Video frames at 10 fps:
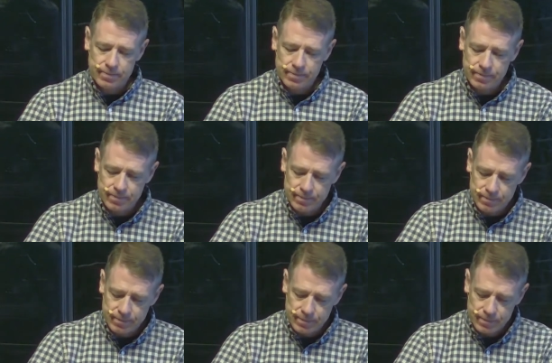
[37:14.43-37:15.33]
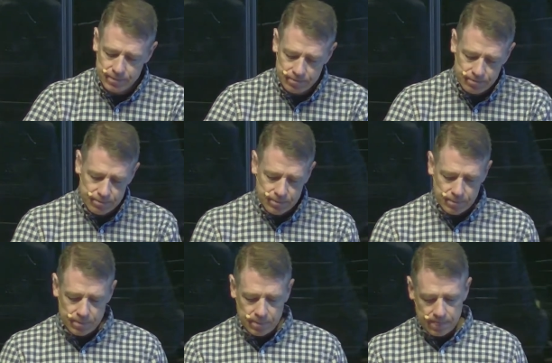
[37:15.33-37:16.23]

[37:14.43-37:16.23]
Nobody speaks.